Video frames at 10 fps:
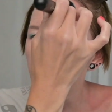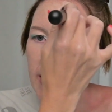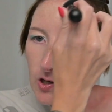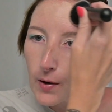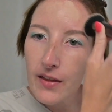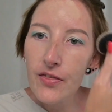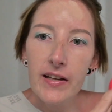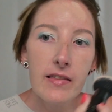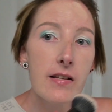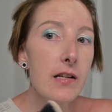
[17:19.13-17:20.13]
so I
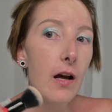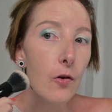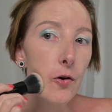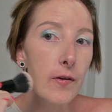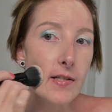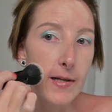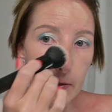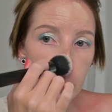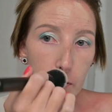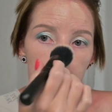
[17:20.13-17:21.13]
think this color is
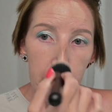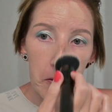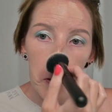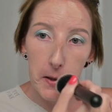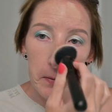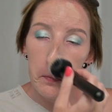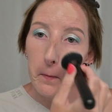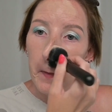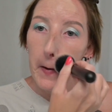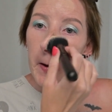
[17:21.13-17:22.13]
actually
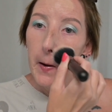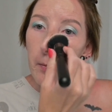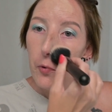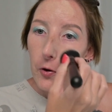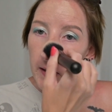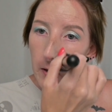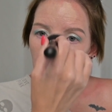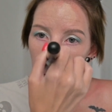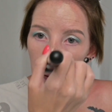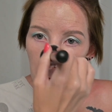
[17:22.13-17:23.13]
looking pretty
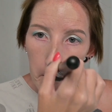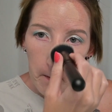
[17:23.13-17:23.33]
good.